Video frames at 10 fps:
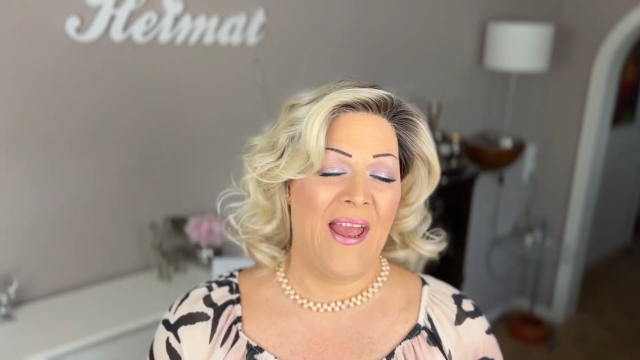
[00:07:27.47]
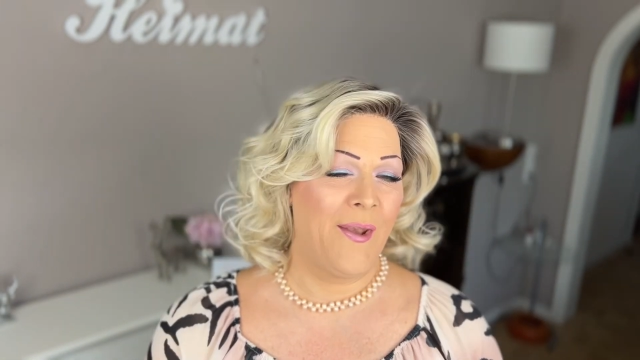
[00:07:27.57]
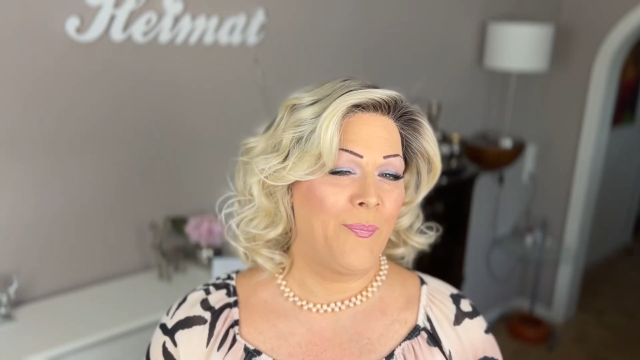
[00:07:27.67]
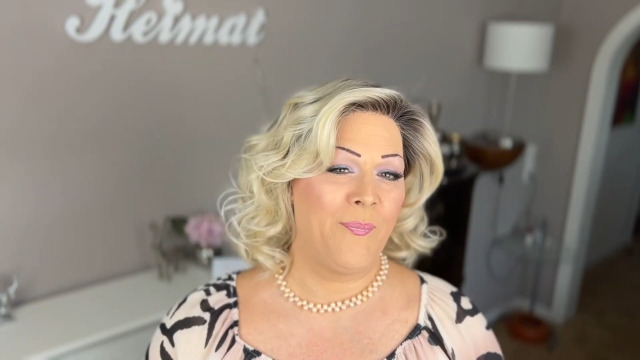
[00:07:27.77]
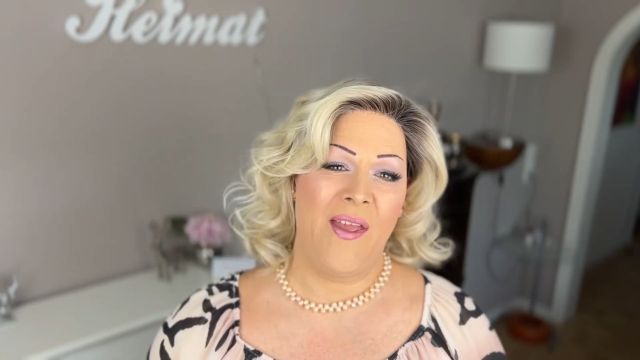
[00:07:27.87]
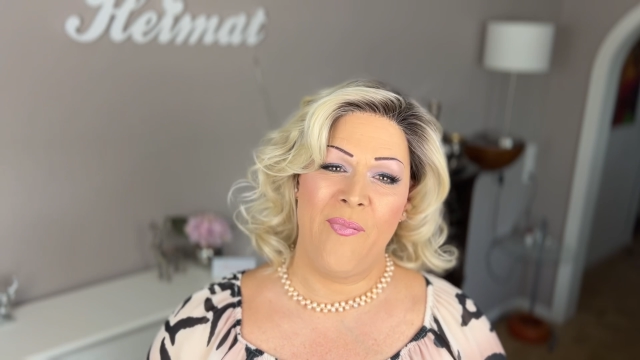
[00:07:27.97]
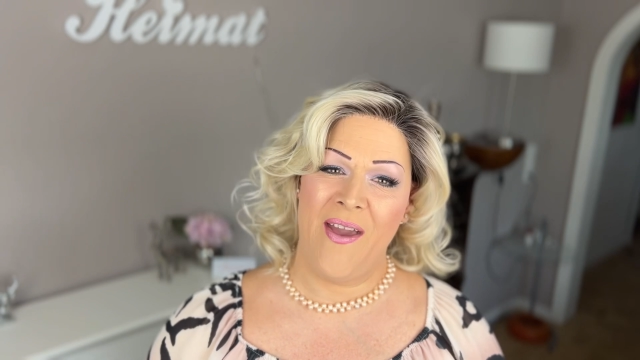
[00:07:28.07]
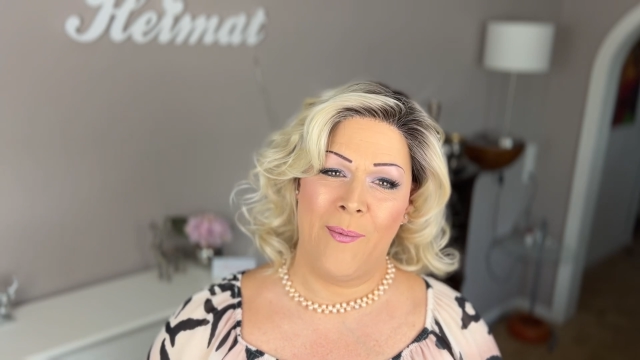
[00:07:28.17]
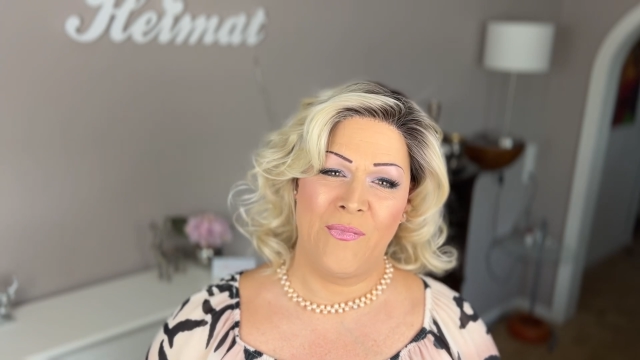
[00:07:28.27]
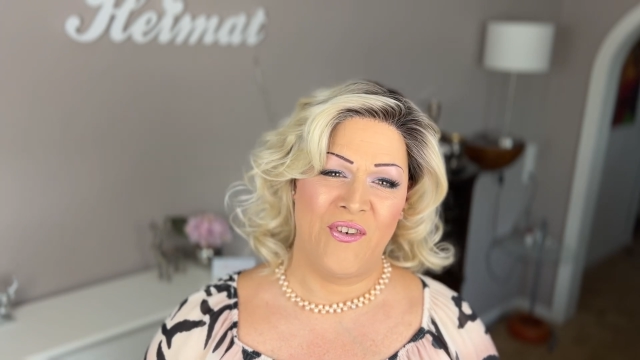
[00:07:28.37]
And maybe
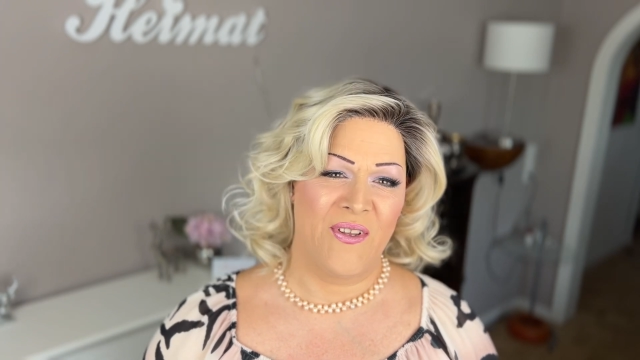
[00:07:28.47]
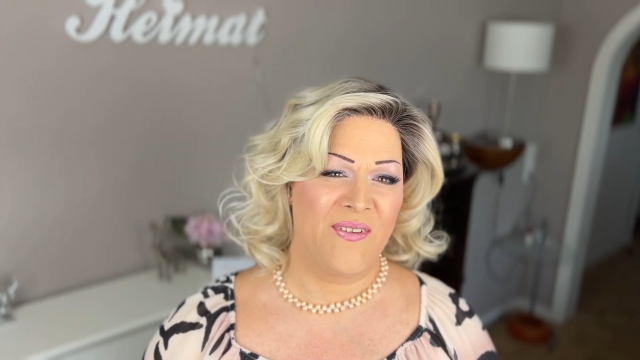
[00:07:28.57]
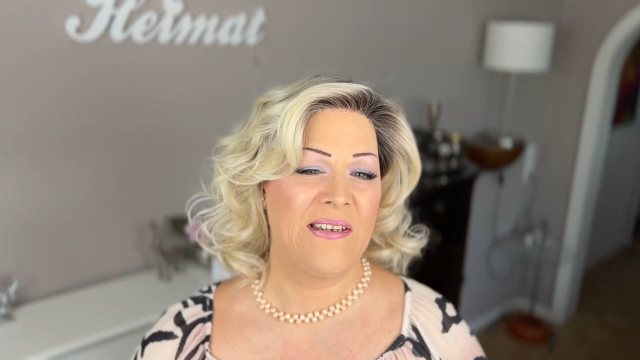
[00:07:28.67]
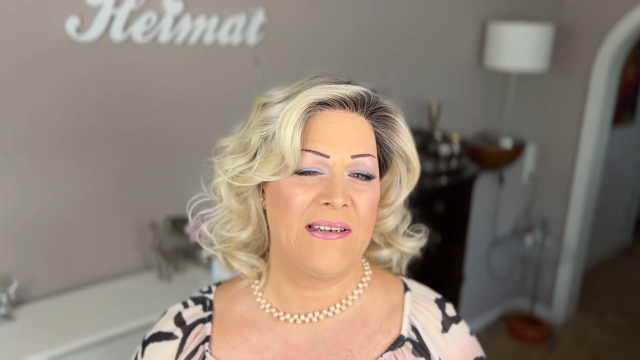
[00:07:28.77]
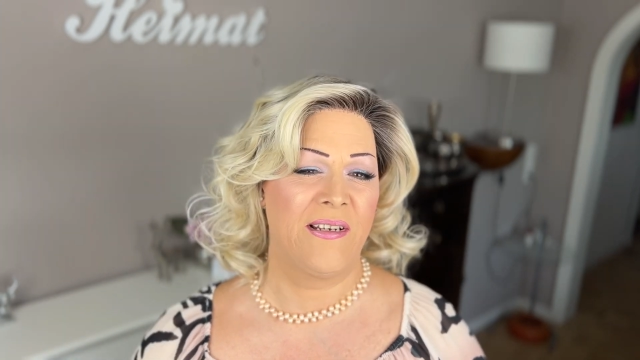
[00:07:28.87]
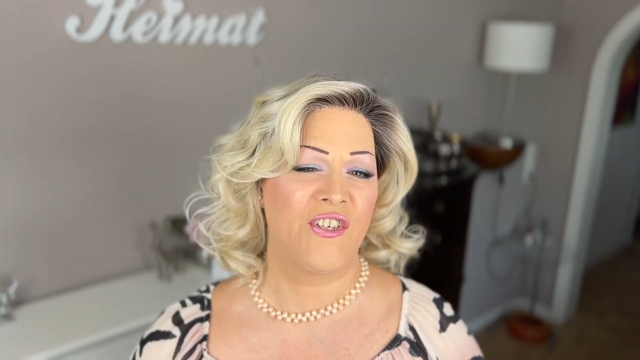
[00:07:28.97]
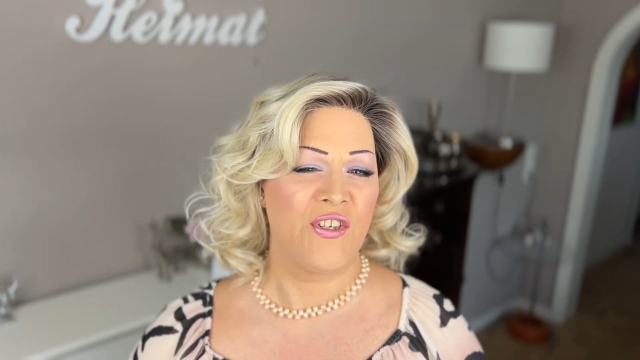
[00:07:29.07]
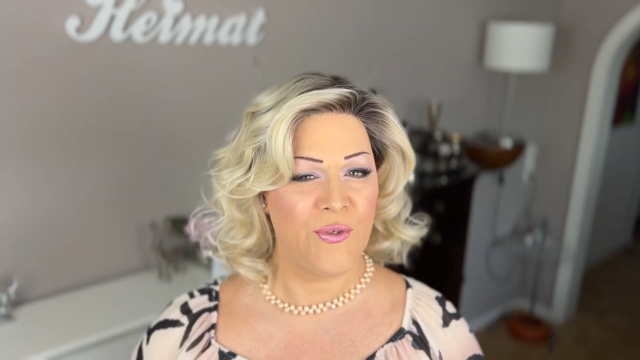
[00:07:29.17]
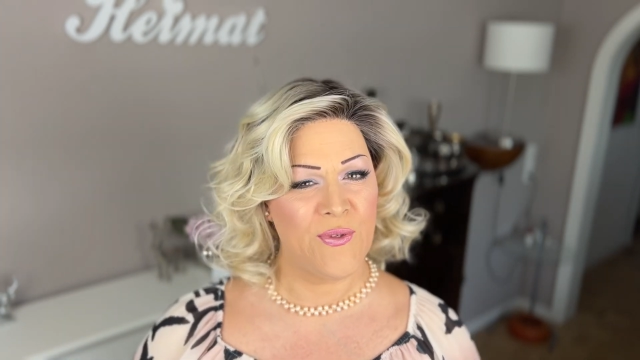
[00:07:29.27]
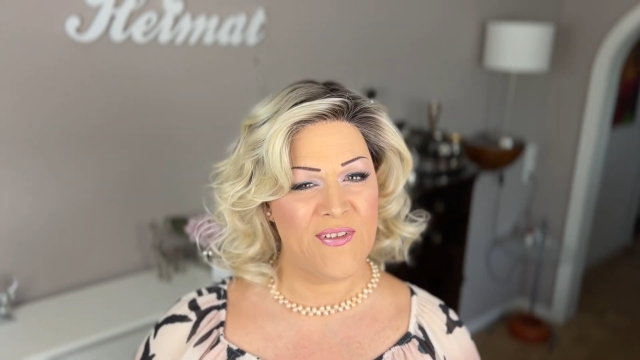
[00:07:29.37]
I'm just a little
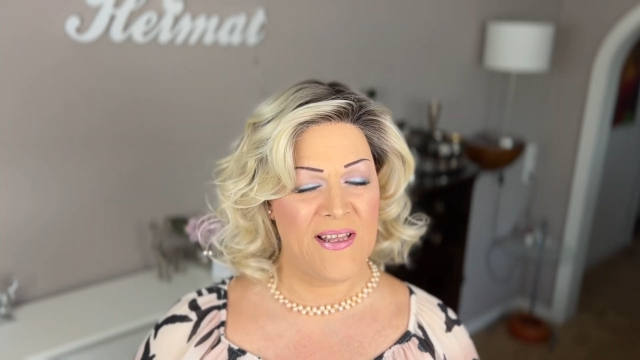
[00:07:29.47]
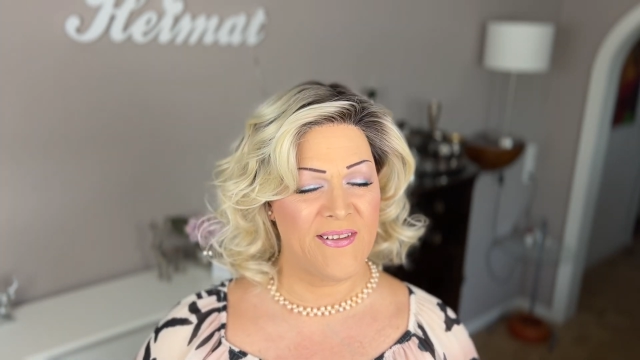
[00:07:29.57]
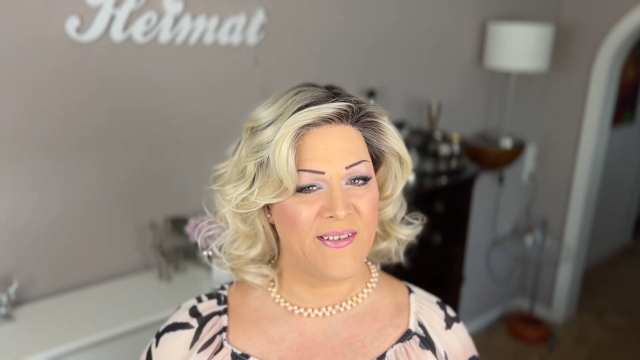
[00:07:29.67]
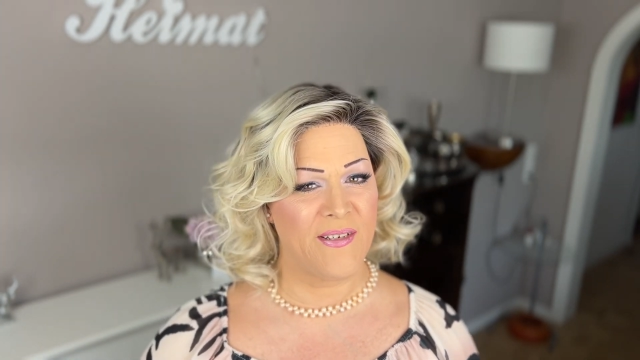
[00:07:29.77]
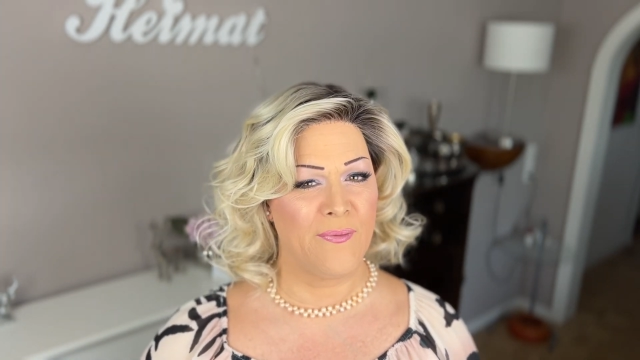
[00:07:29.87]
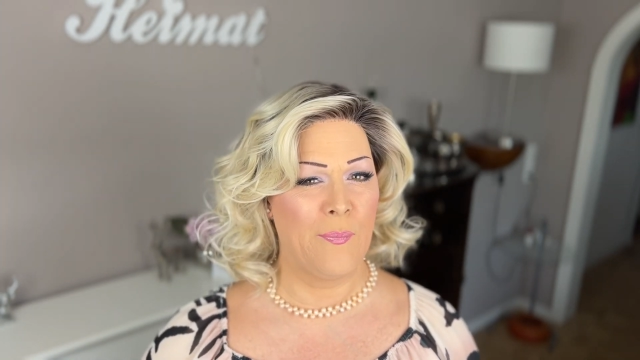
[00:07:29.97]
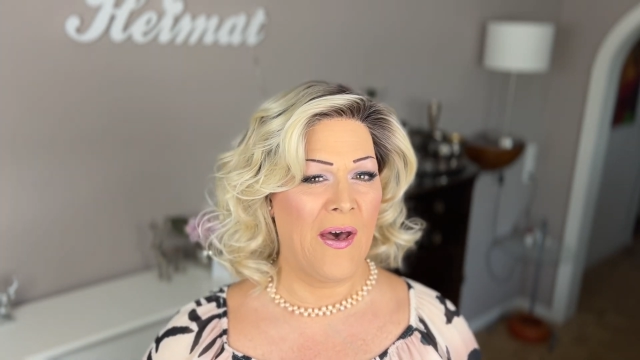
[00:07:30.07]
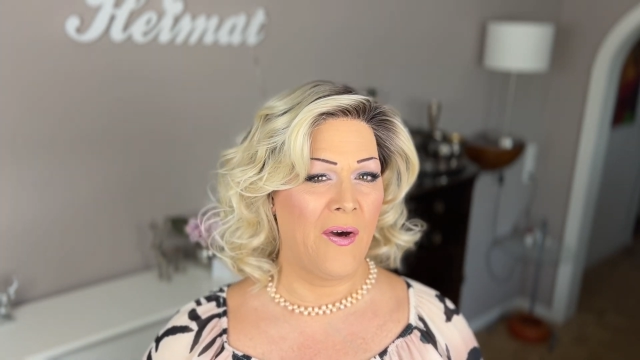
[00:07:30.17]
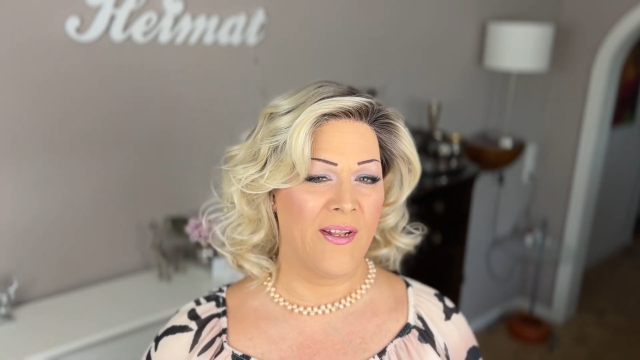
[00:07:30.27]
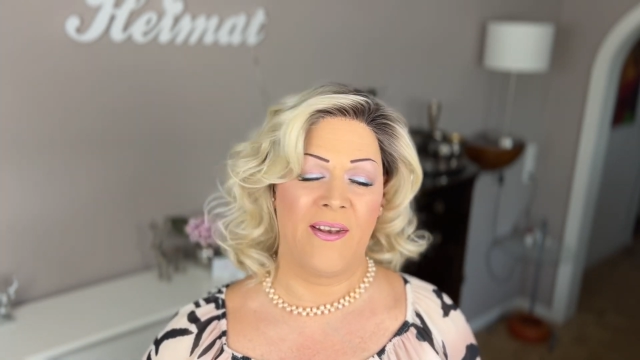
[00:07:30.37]
too sensitive
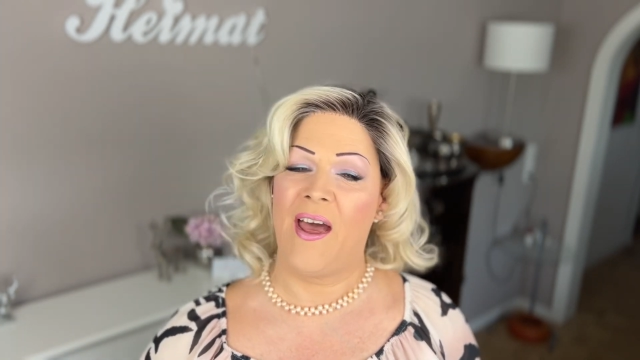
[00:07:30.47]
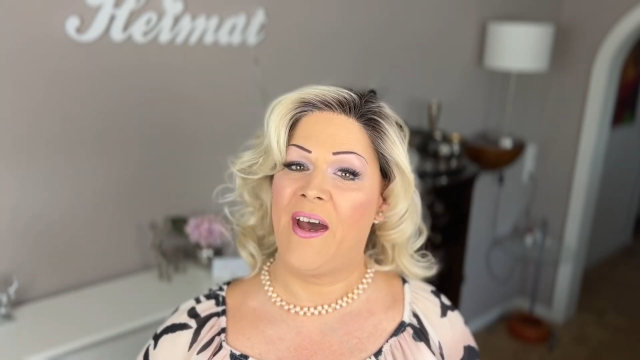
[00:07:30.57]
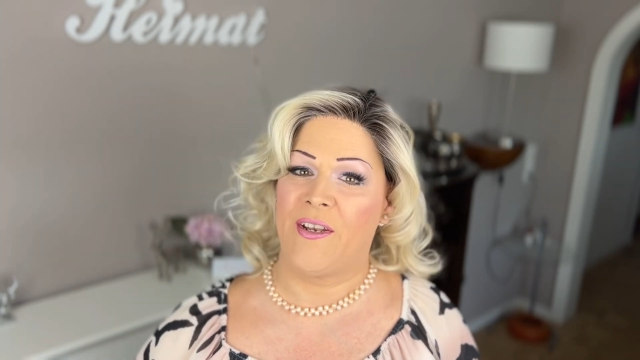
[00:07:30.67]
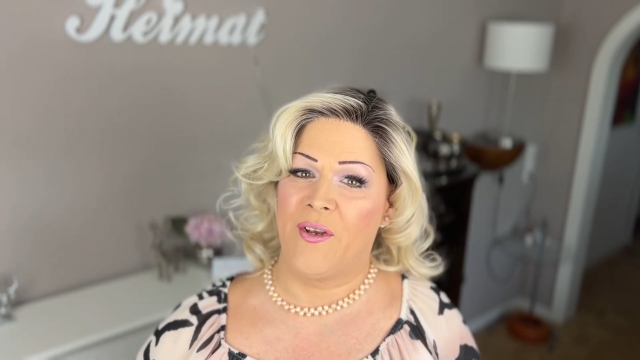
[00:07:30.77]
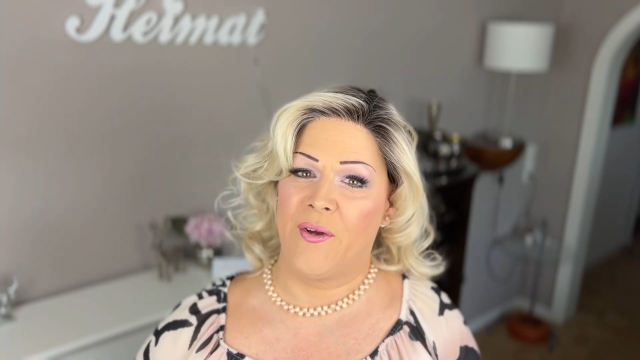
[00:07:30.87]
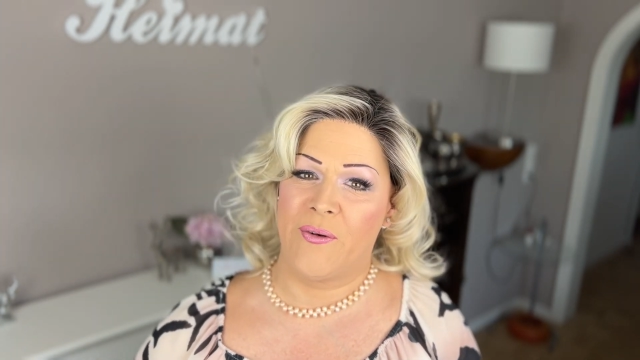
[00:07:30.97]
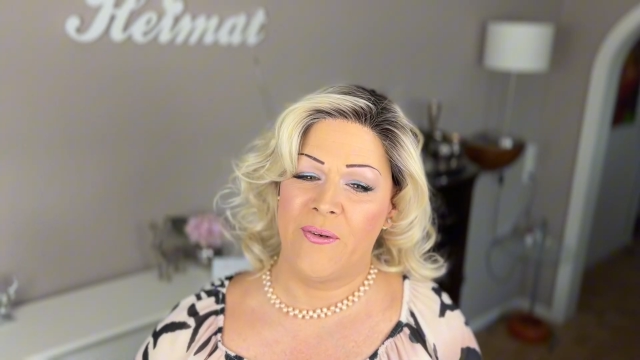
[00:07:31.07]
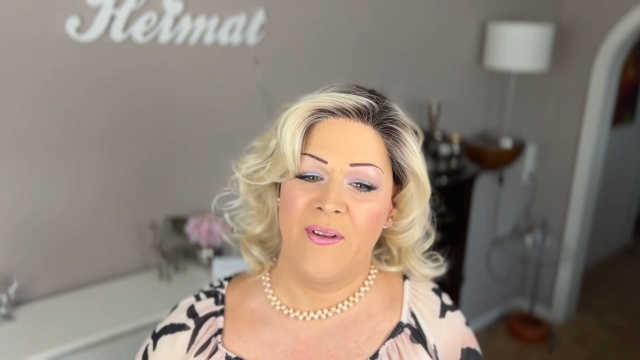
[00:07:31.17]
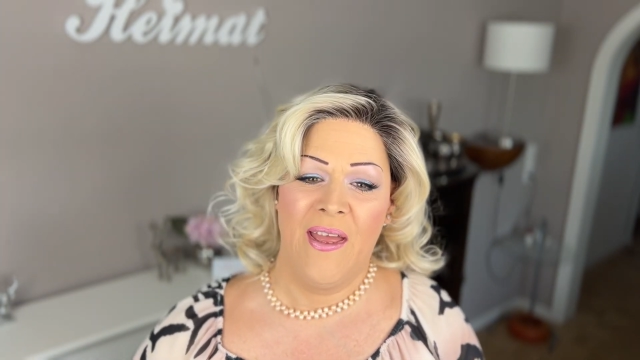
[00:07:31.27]
about it. I don't know.